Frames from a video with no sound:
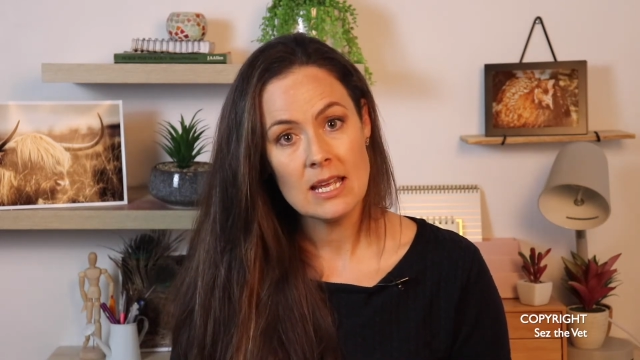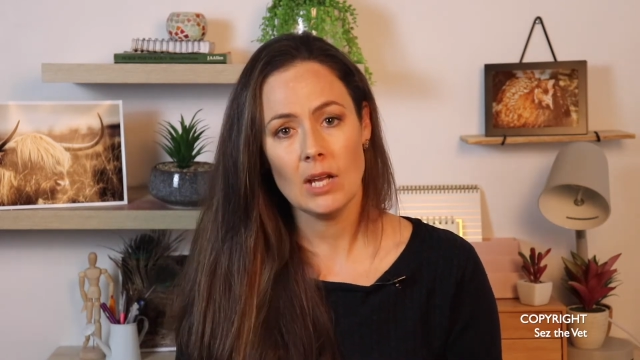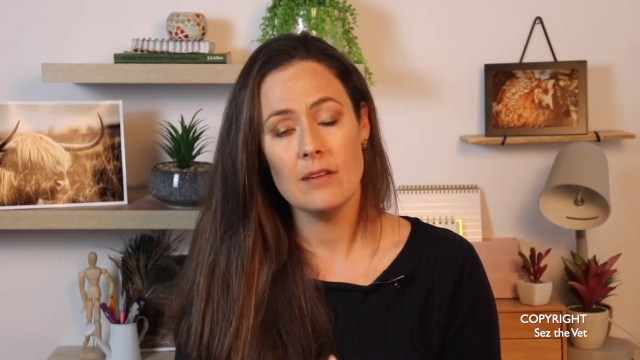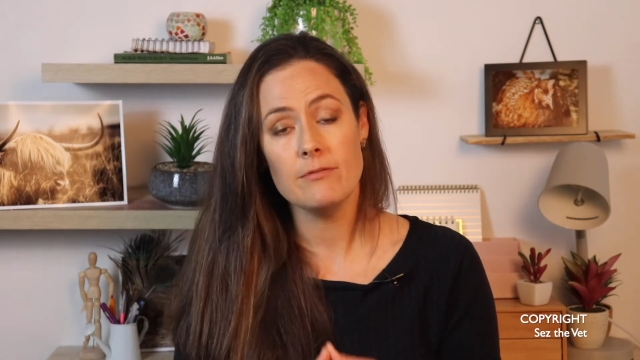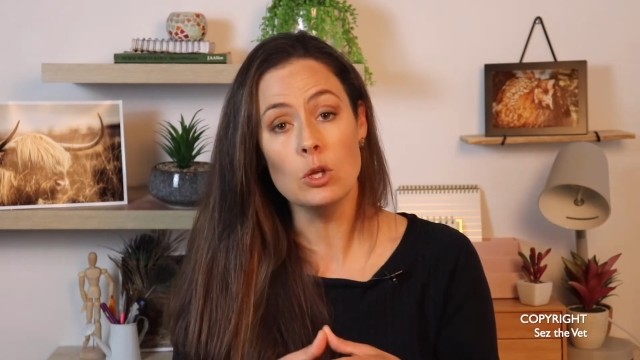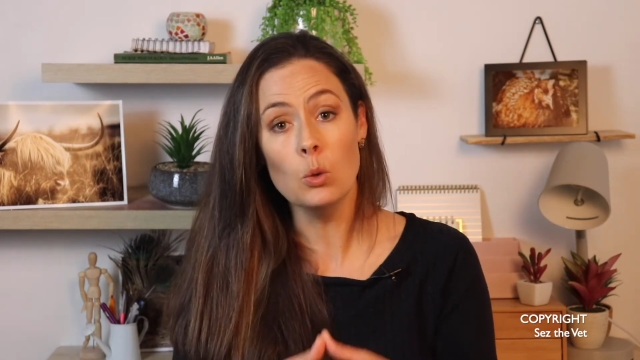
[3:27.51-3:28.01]

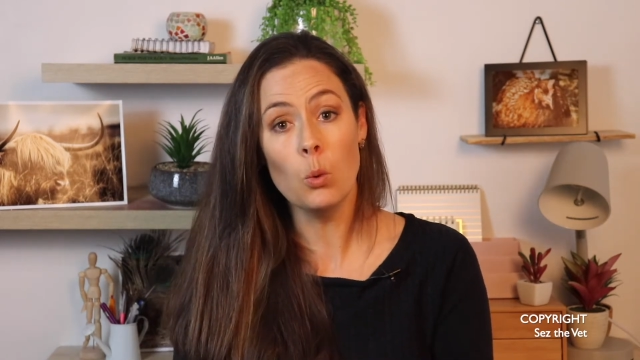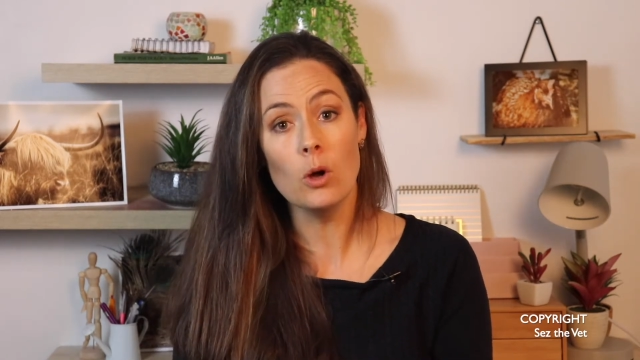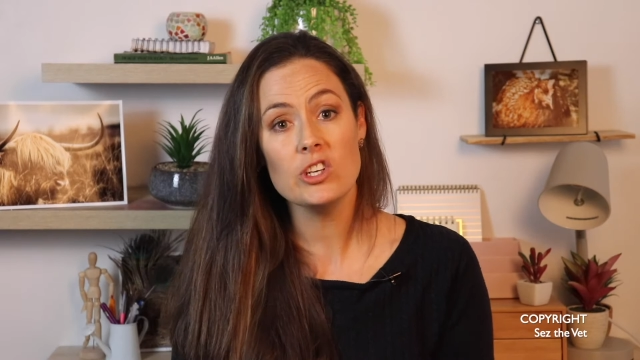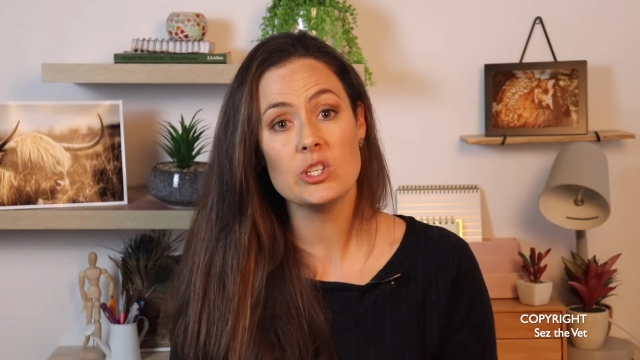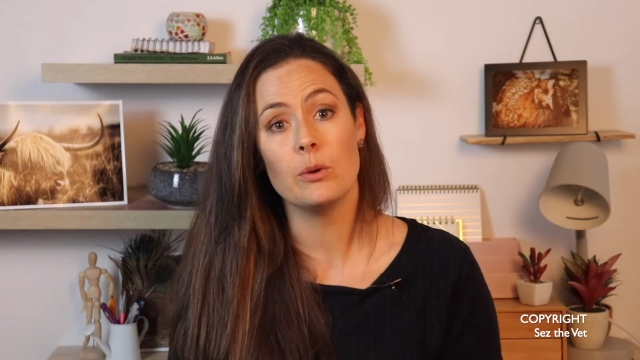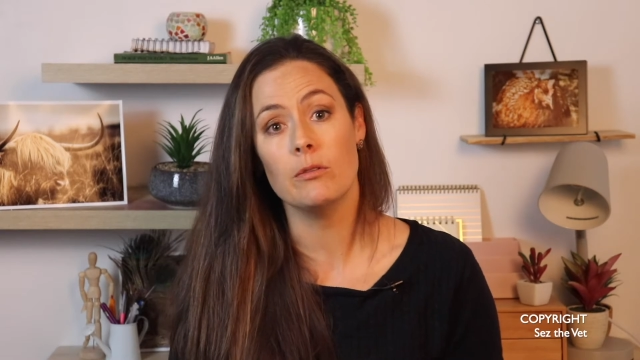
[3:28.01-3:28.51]
if you
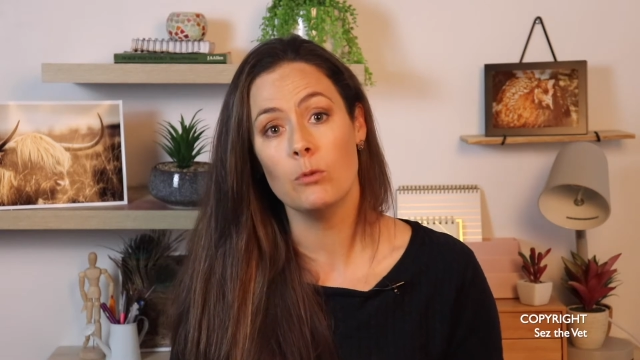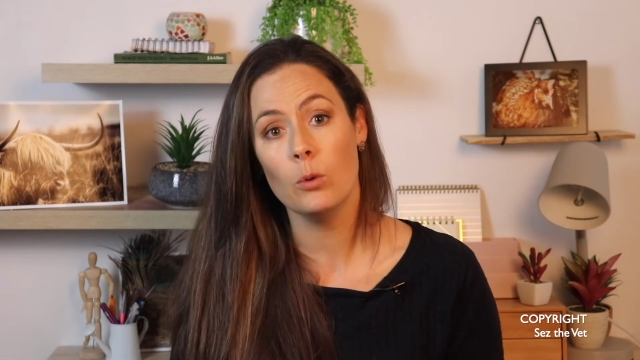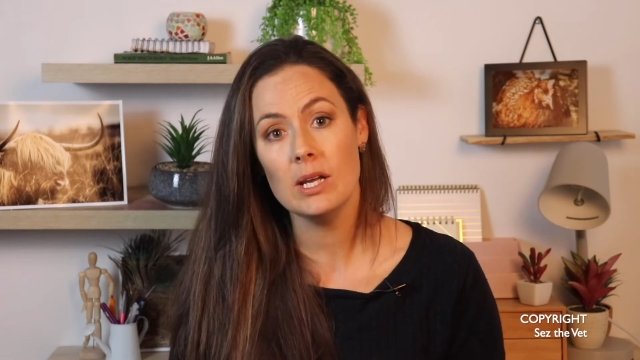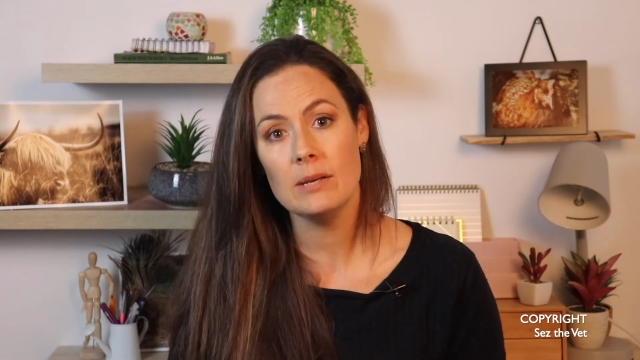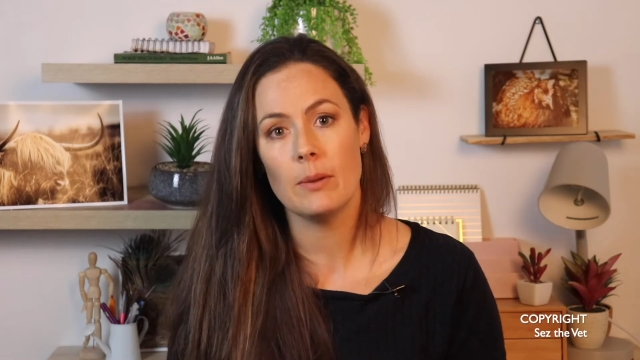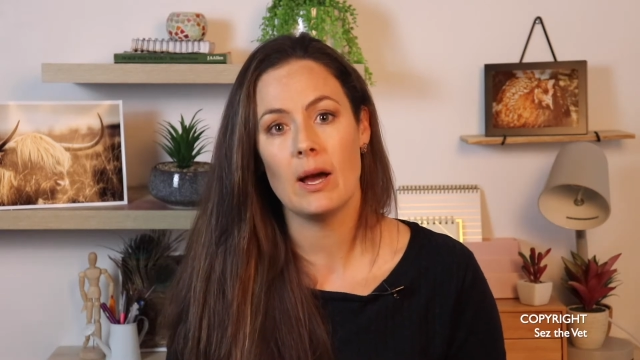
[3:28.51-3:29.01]
want to
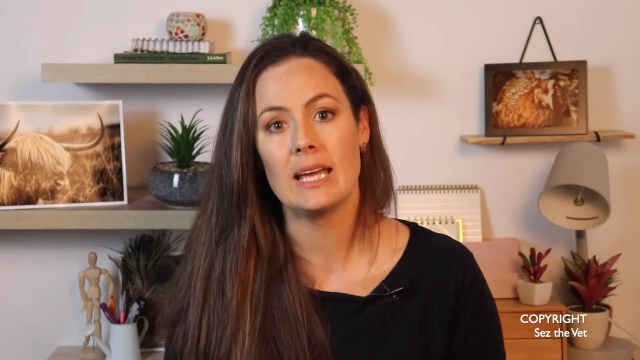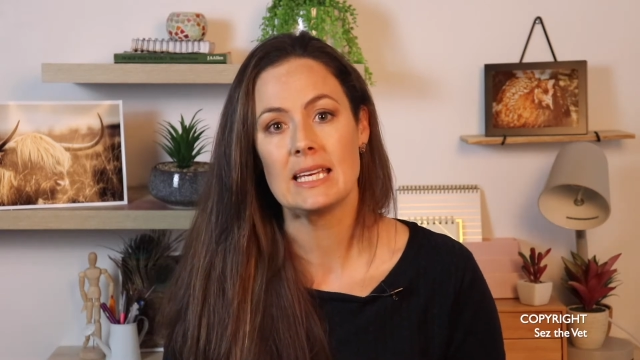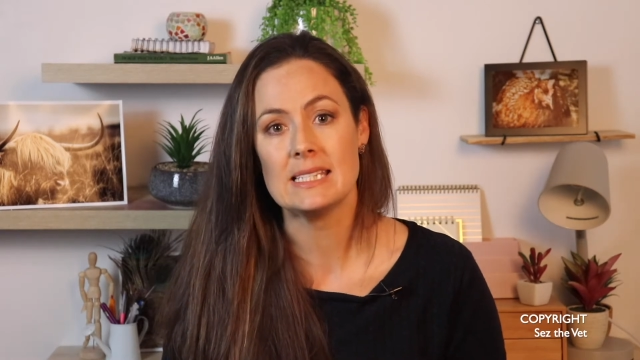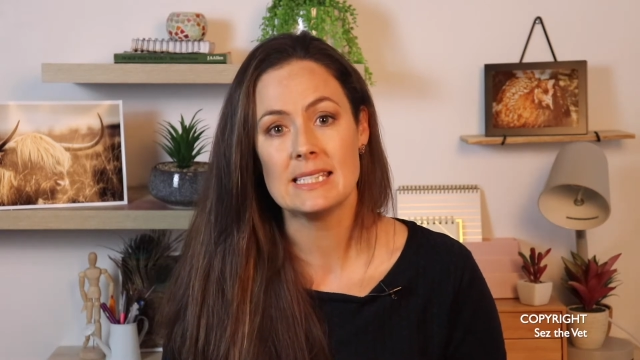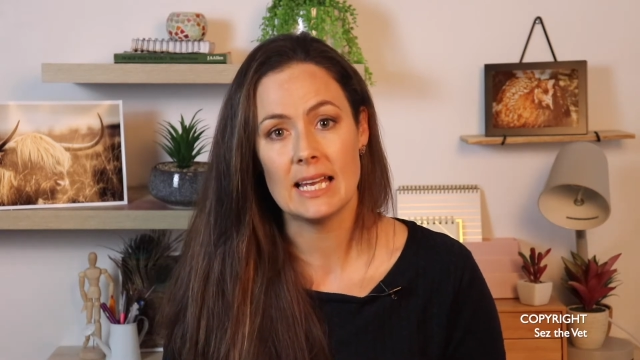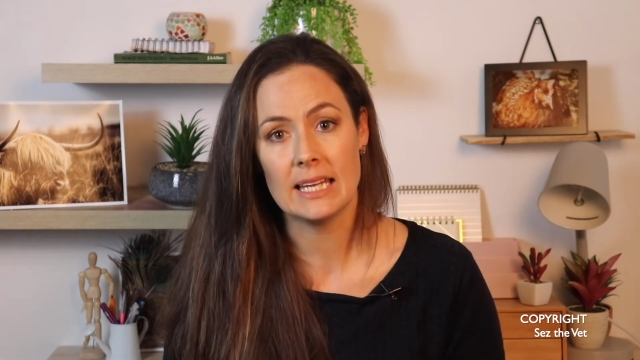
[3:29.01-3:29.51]
avoid buying and
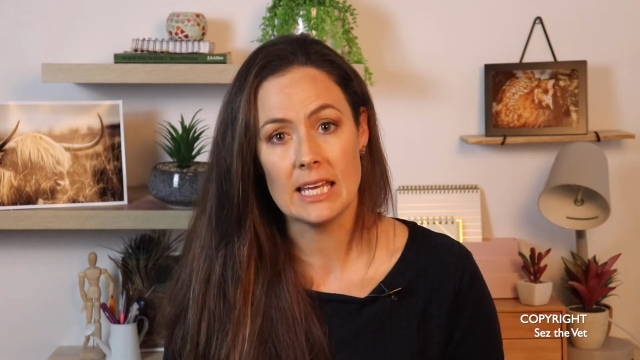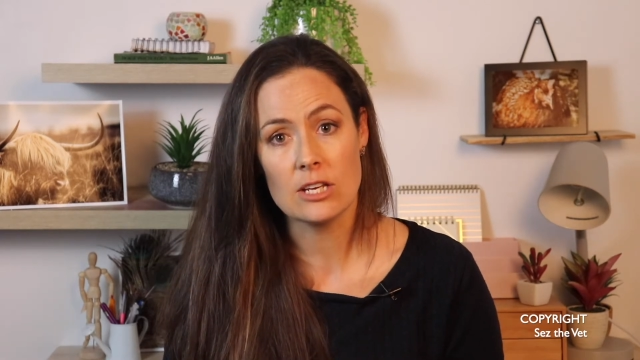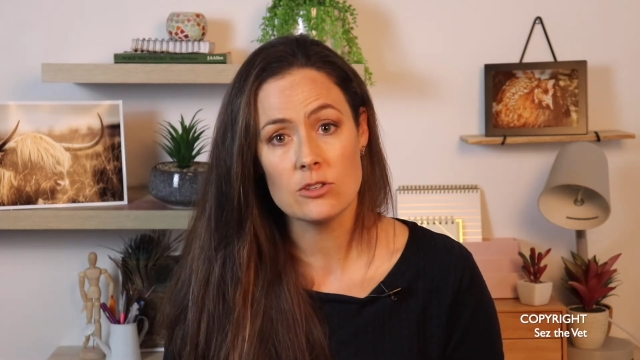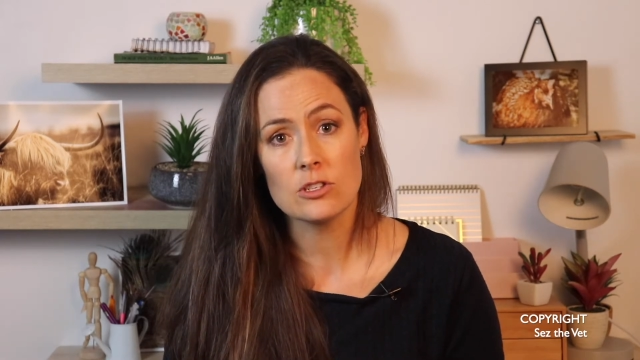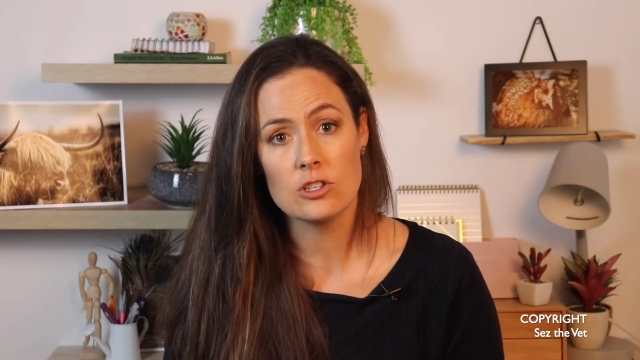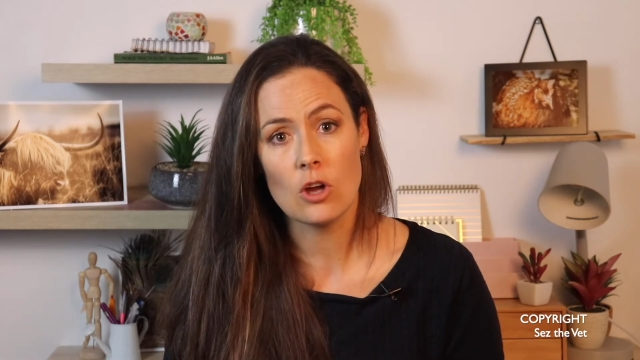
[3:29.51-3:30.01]
selling
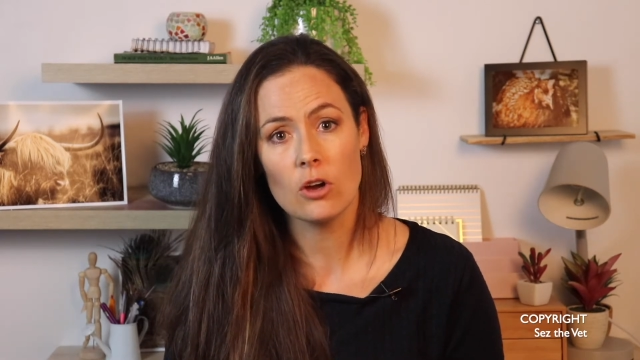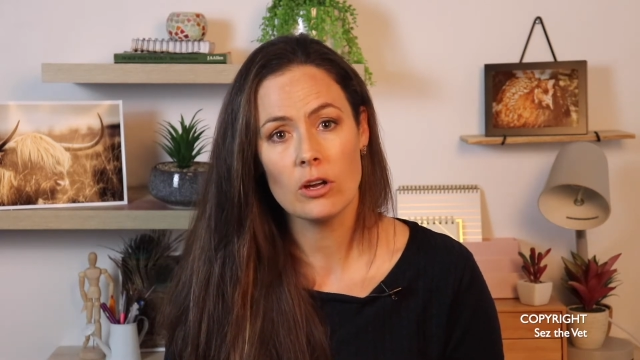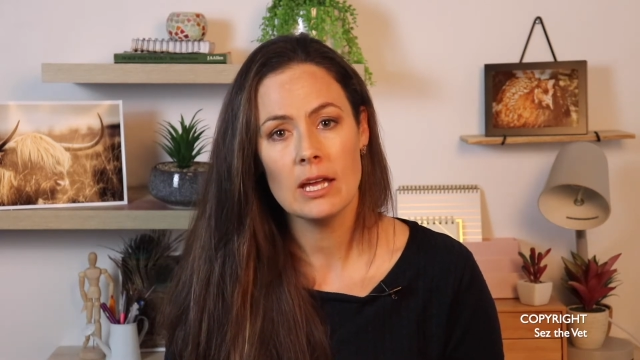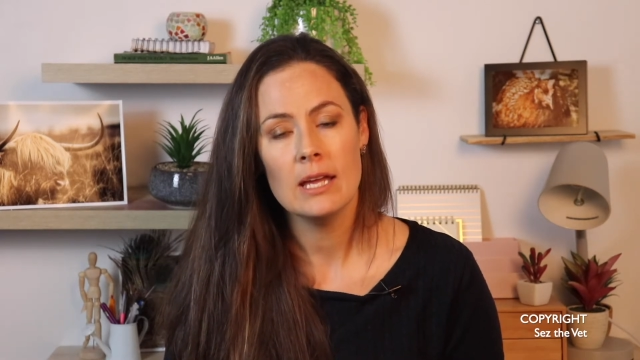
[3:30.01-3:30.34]
extra stock,